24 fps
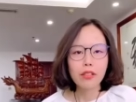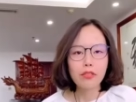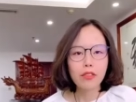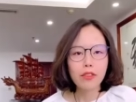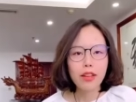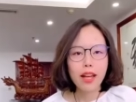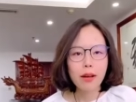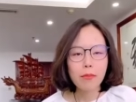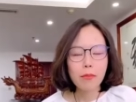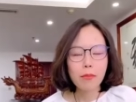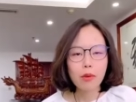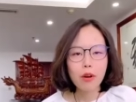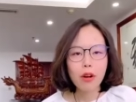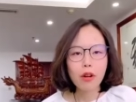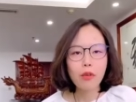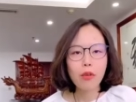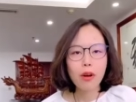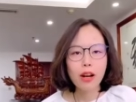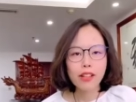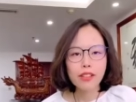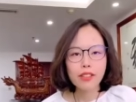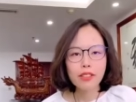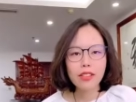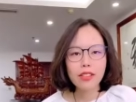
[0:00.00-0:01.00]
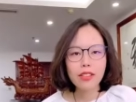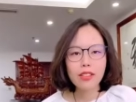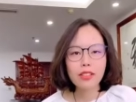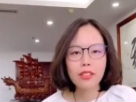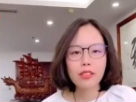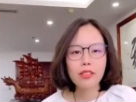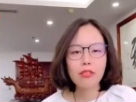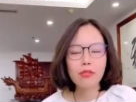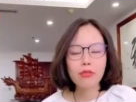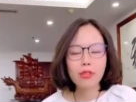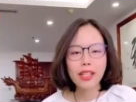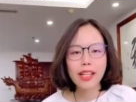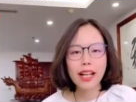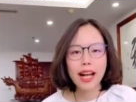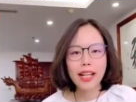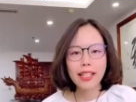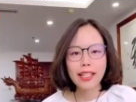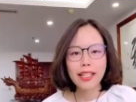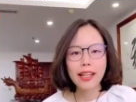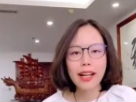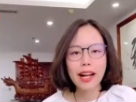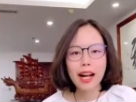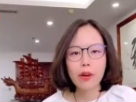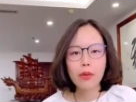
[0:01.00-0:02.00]
if you have more questions
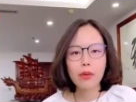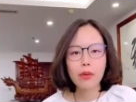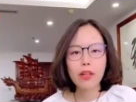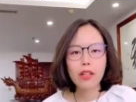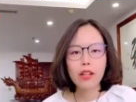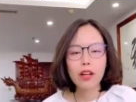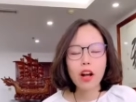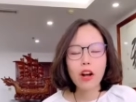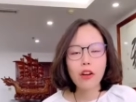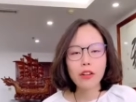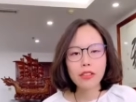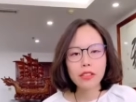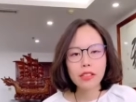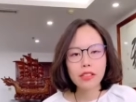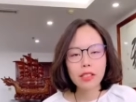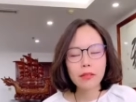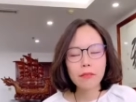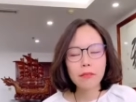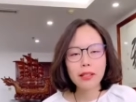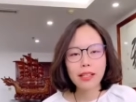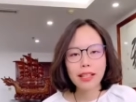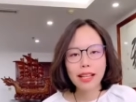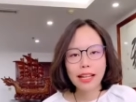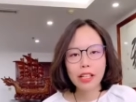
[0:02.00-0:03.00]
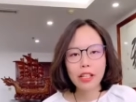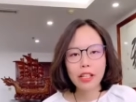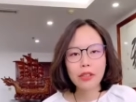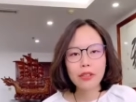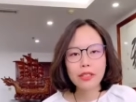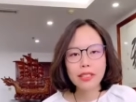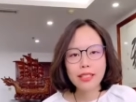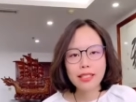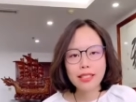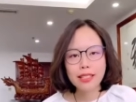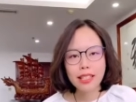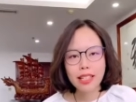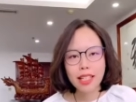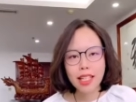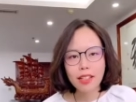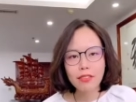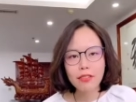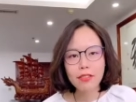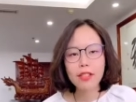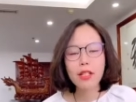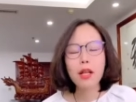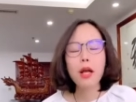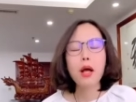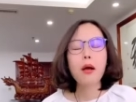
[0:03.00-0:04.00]
regarding our oxygen molecular
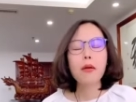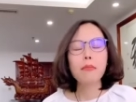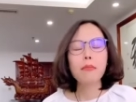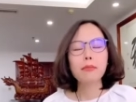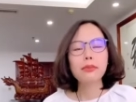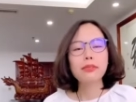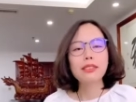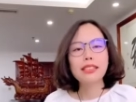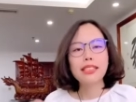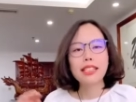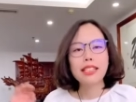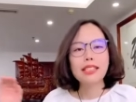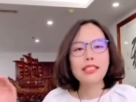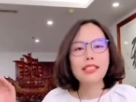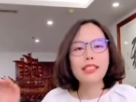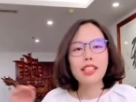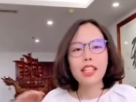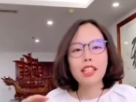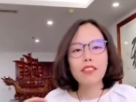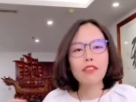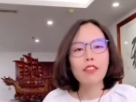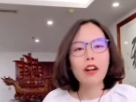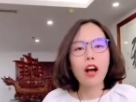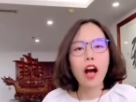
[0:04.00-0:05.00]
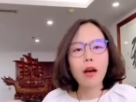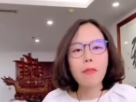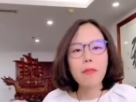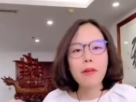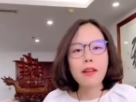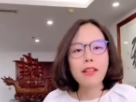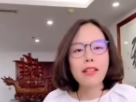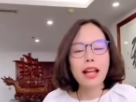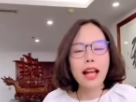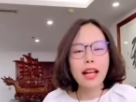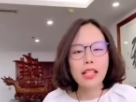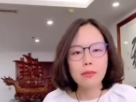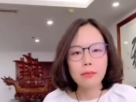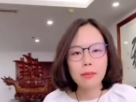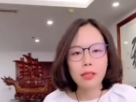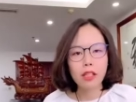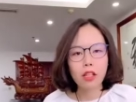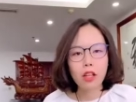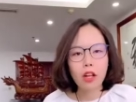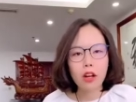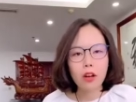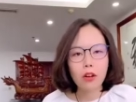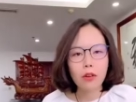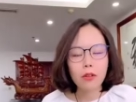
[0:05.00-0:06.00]
sieves, please leave comment as
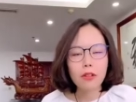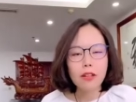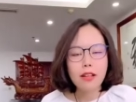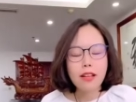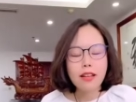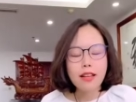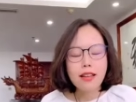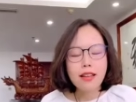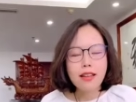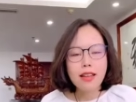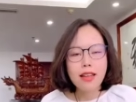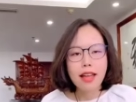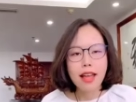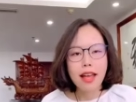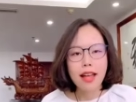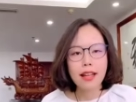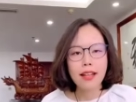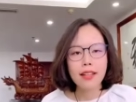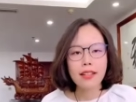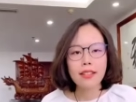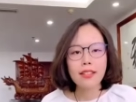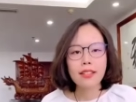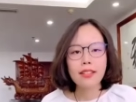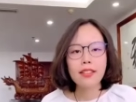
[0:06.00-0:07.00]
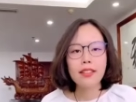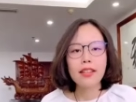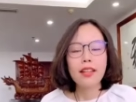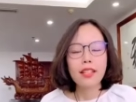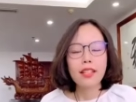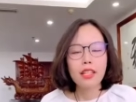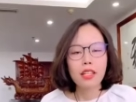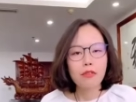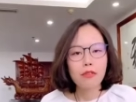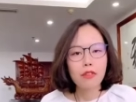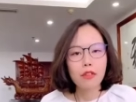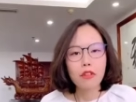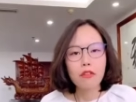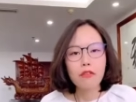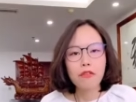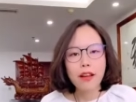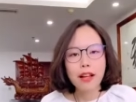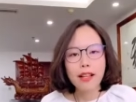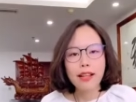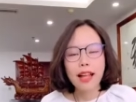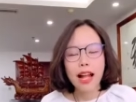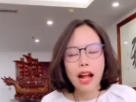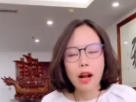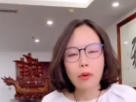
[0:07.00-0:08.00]
below. And if you
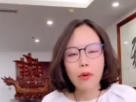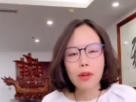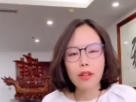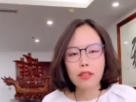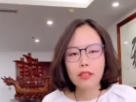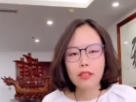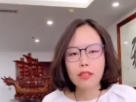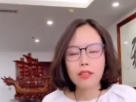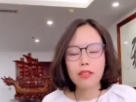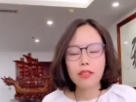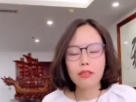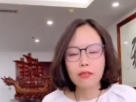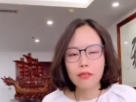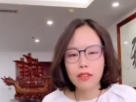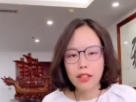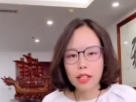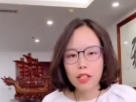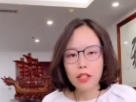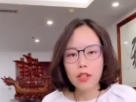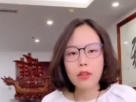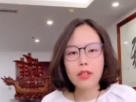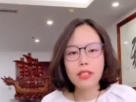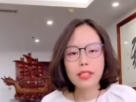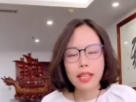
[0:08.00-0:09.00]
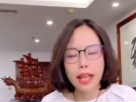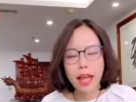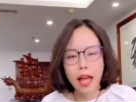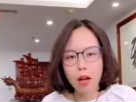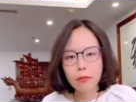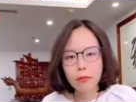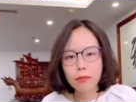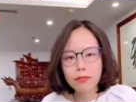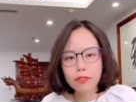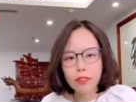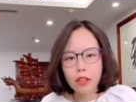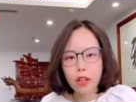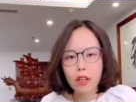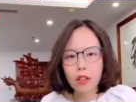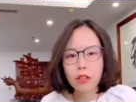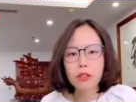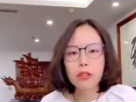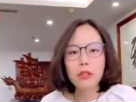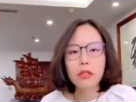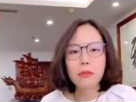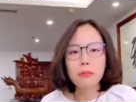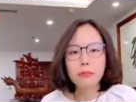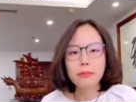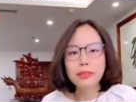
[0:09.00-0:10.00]
find our video is
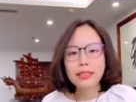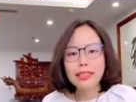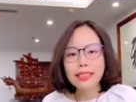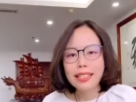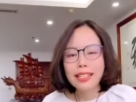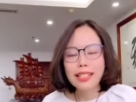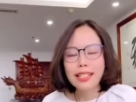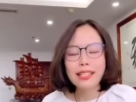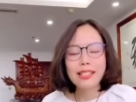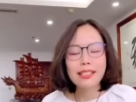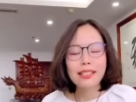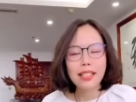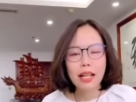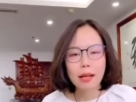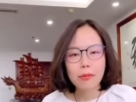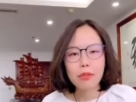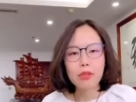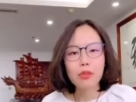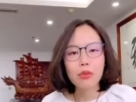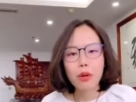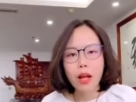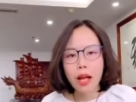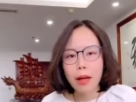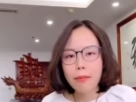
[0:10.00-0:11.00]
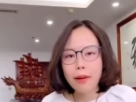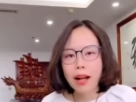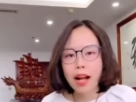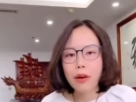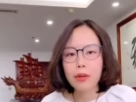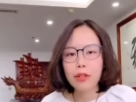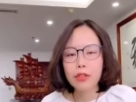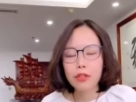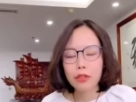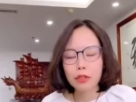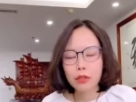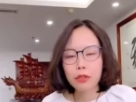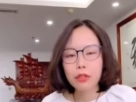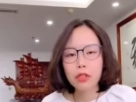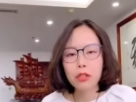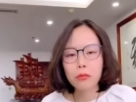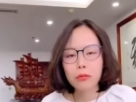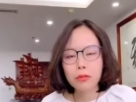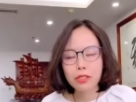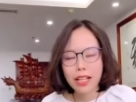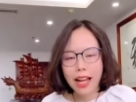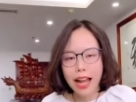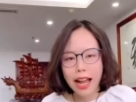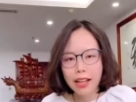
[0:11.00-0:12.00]
helpful, please subscribe our
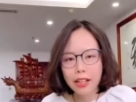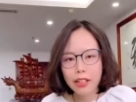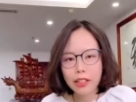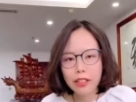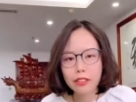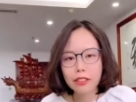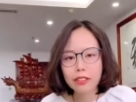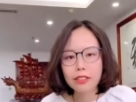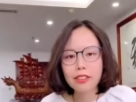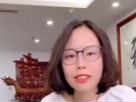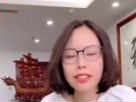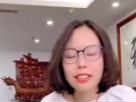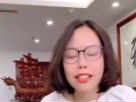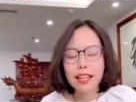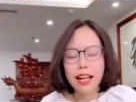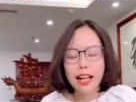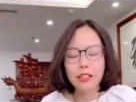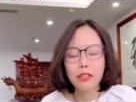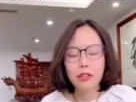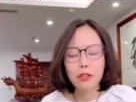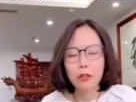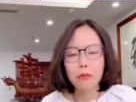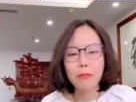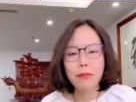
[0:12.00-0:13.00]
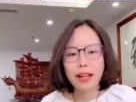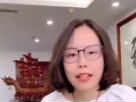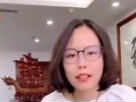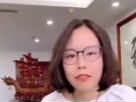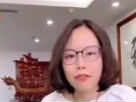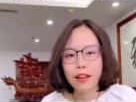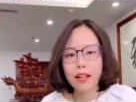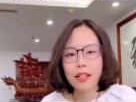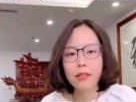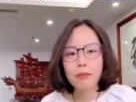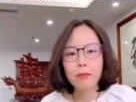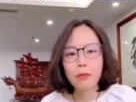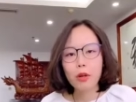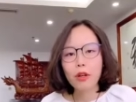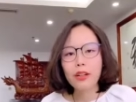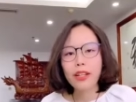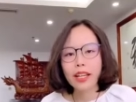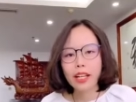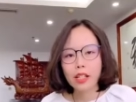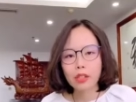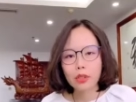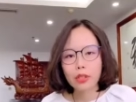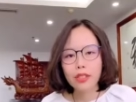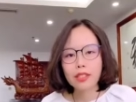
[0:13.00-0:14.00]
YouTube channel and you might find more
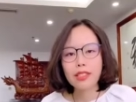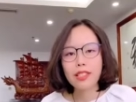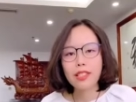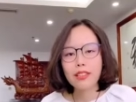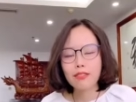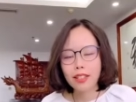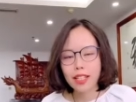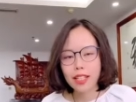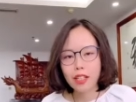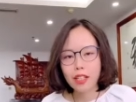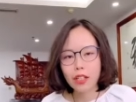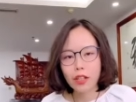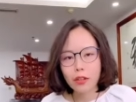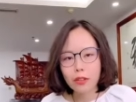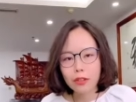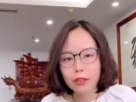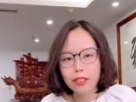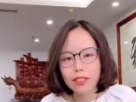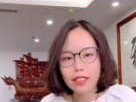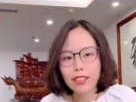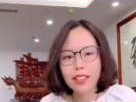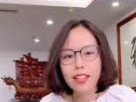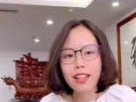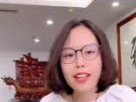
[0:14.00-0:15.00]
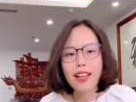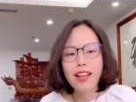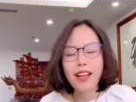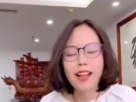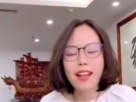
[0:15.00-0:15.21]
interesting videos.